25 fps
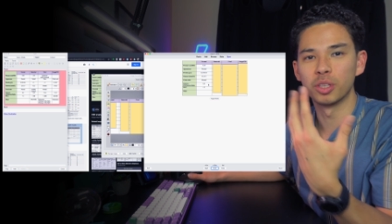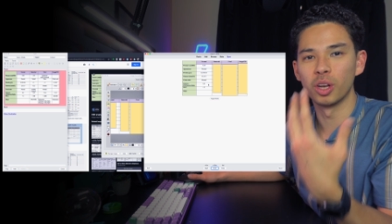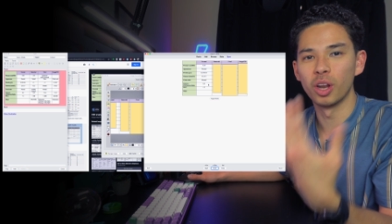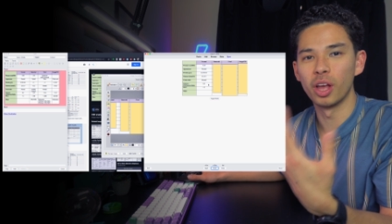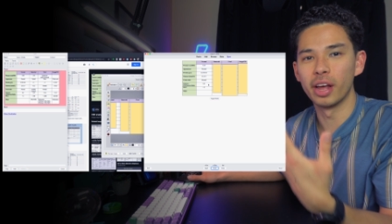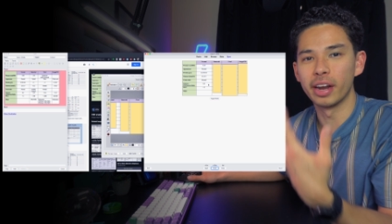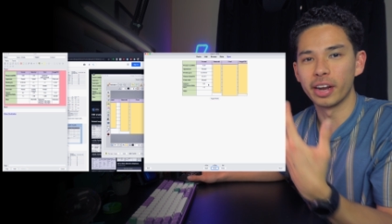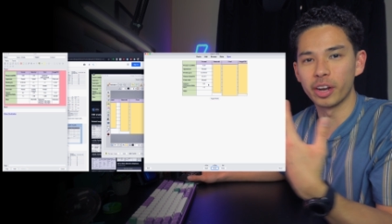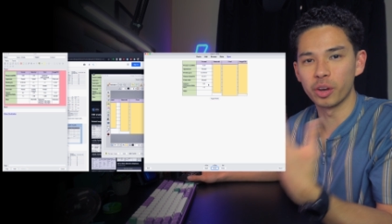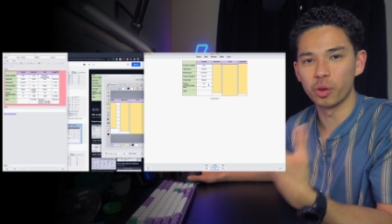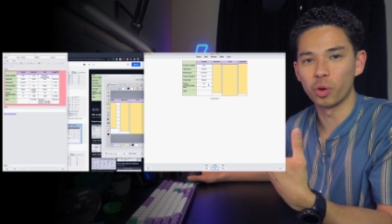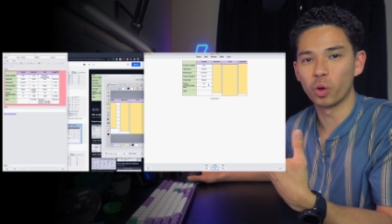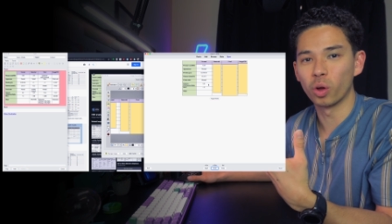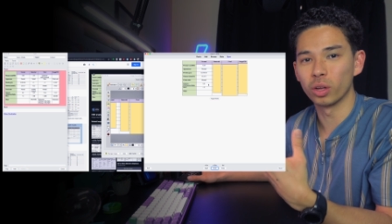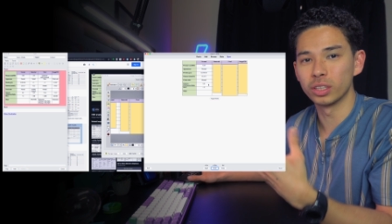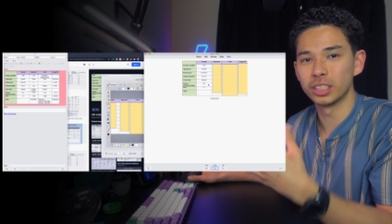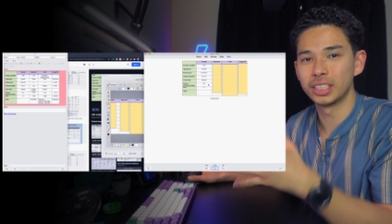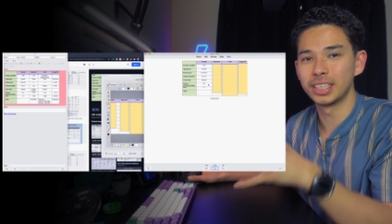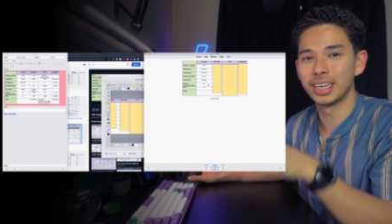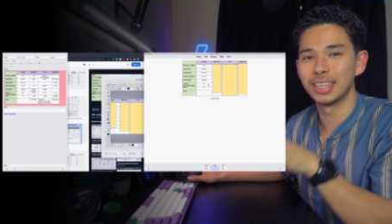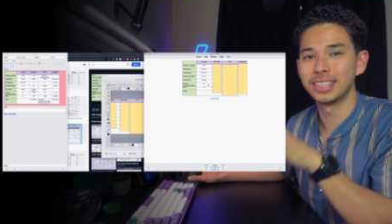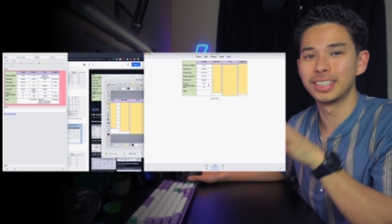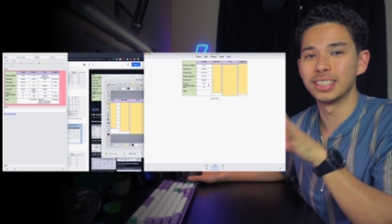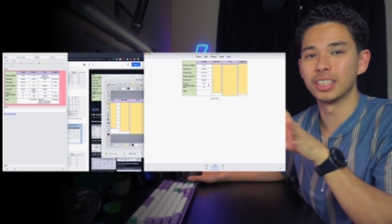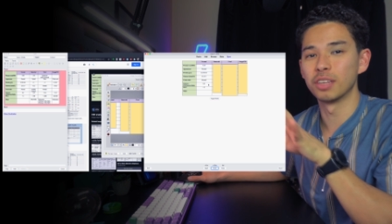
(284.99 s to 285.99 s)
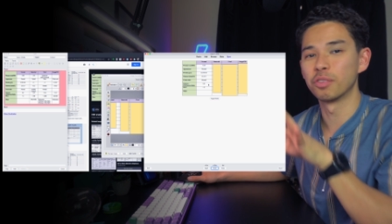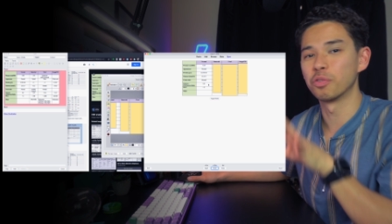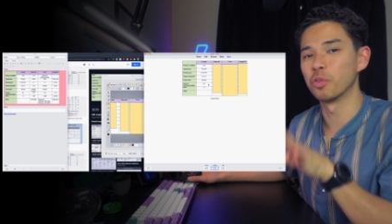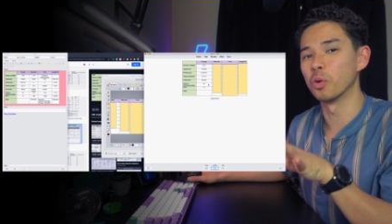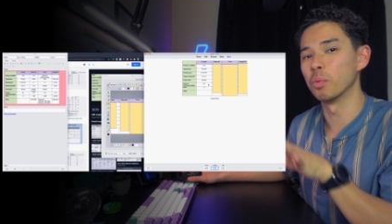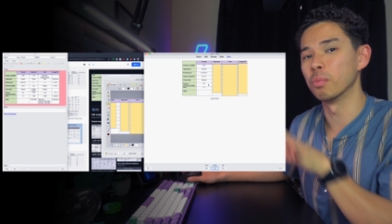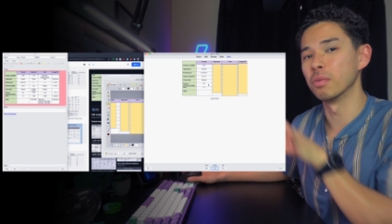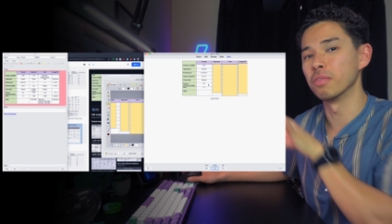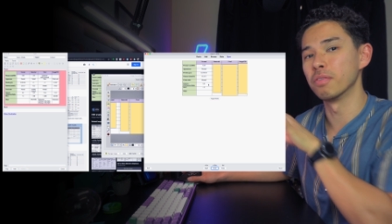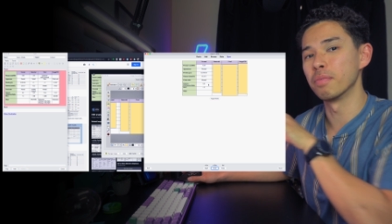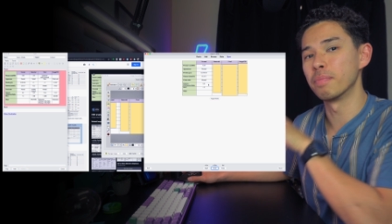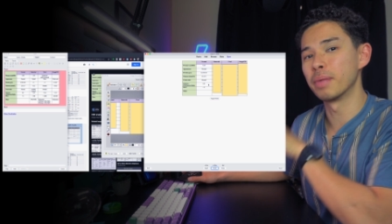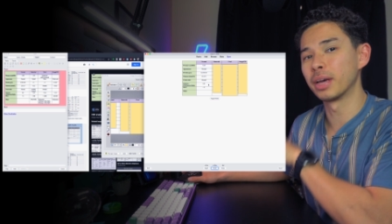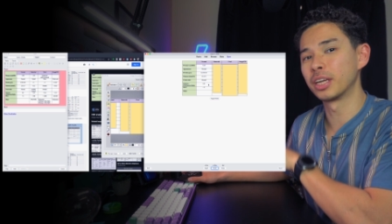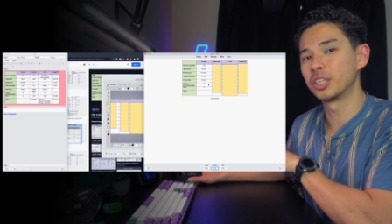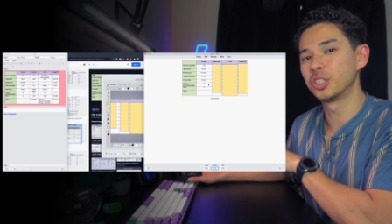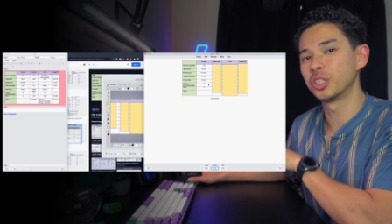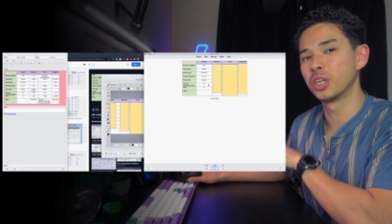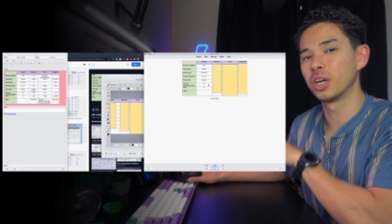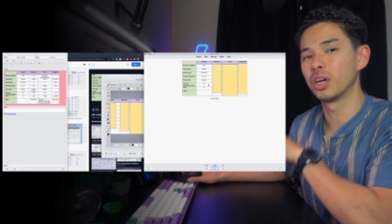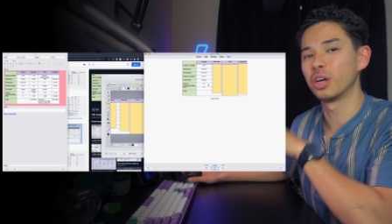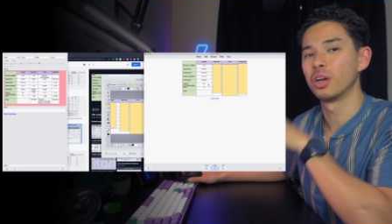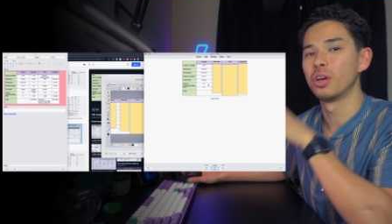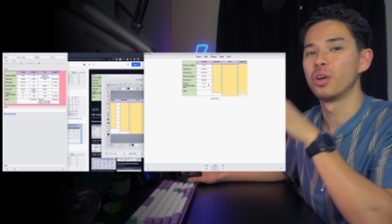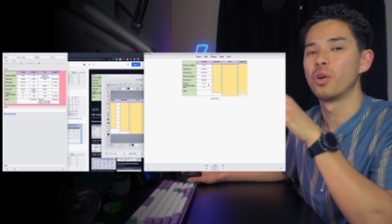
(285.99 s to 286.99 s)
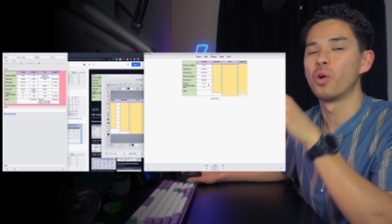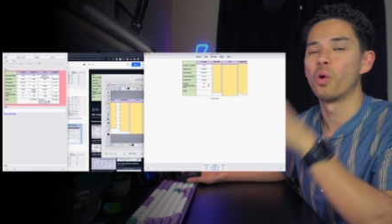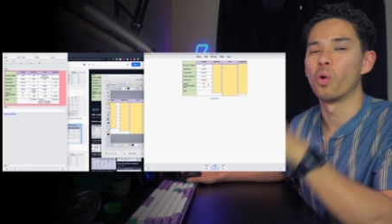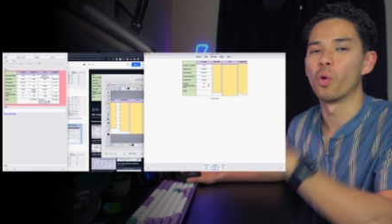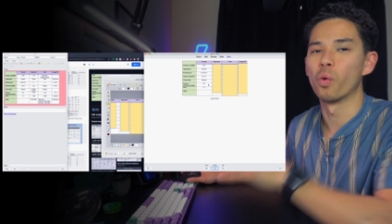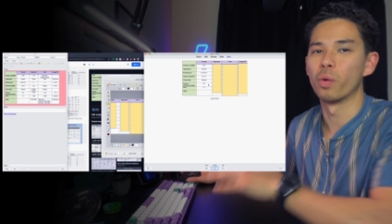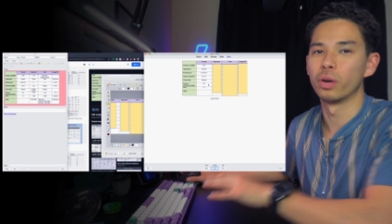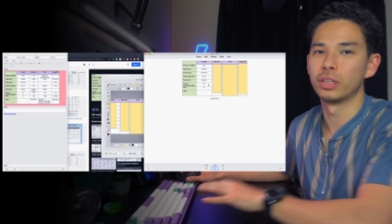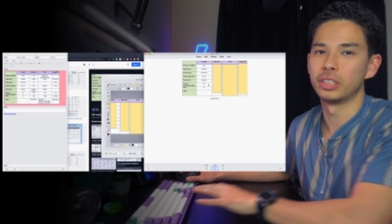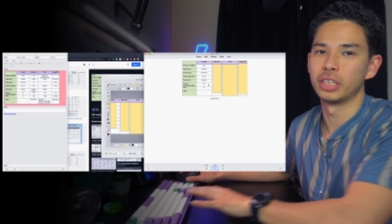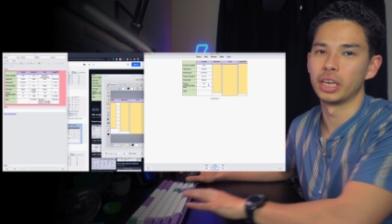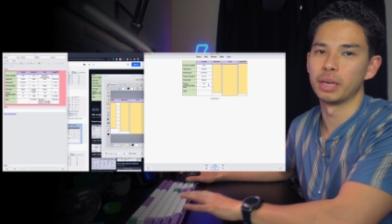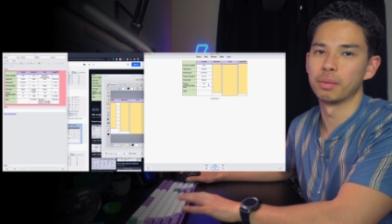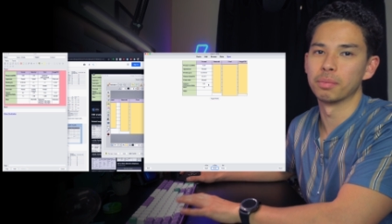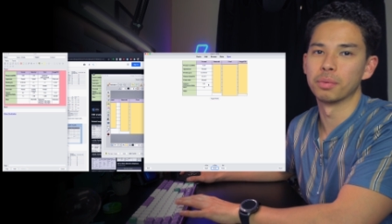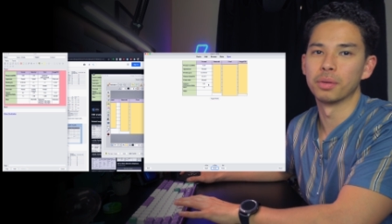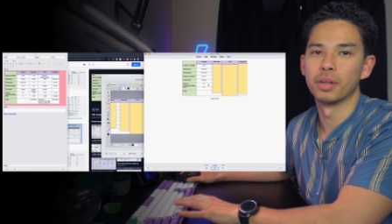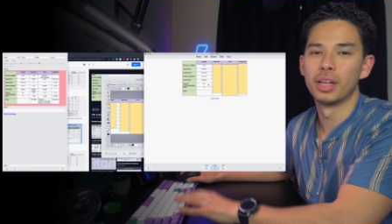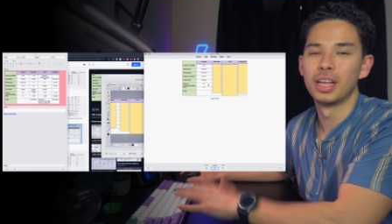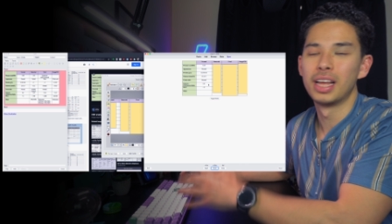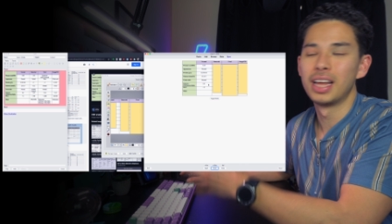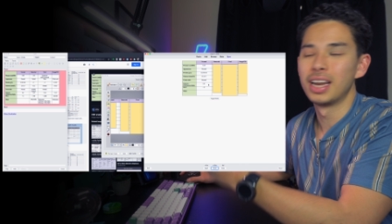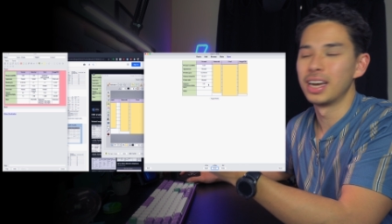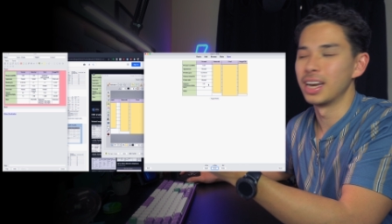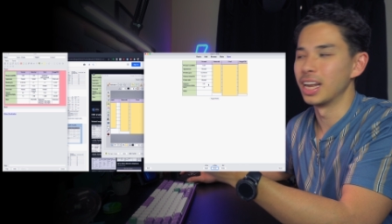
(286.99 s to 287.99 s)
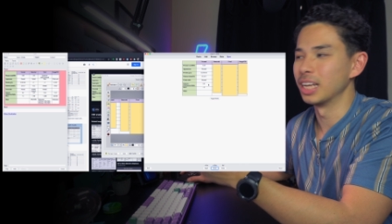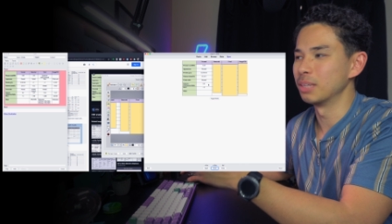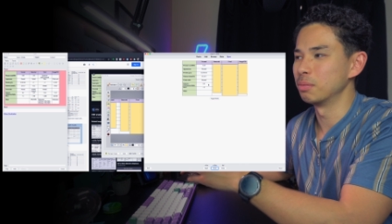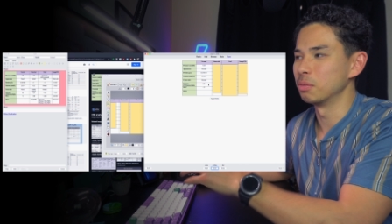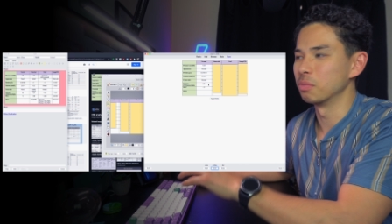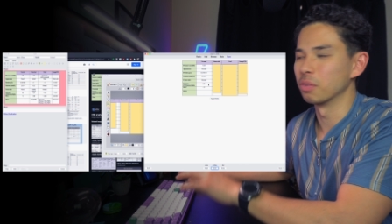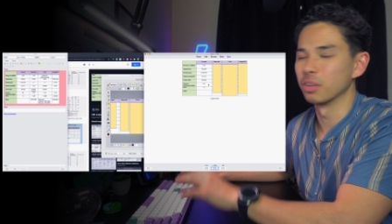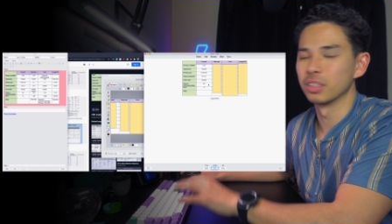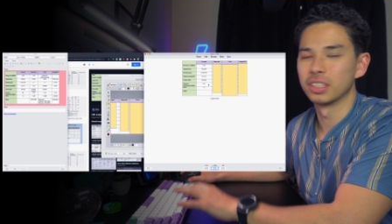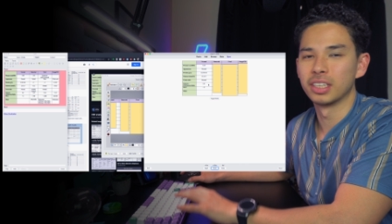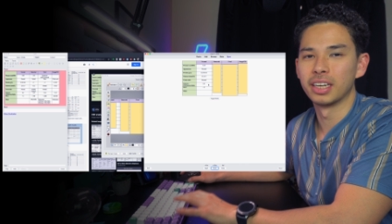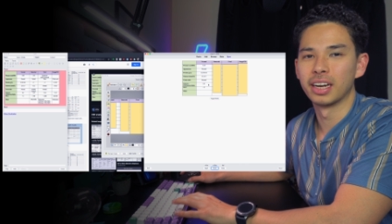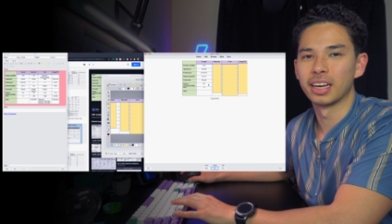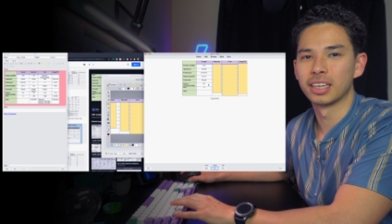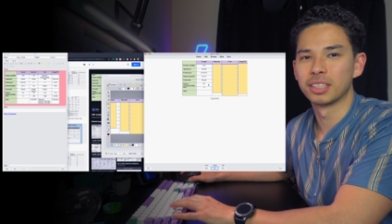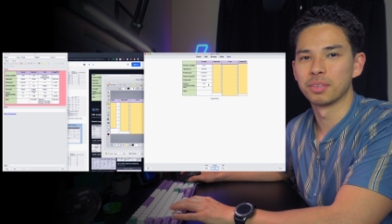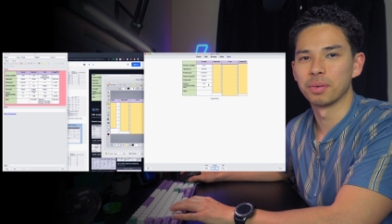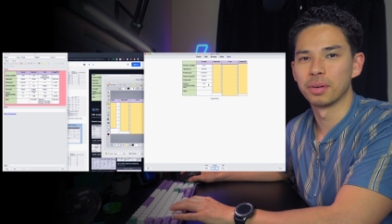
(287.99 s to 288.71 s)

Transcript: to learning new content in the form of a picture or a table. Let's move on to the next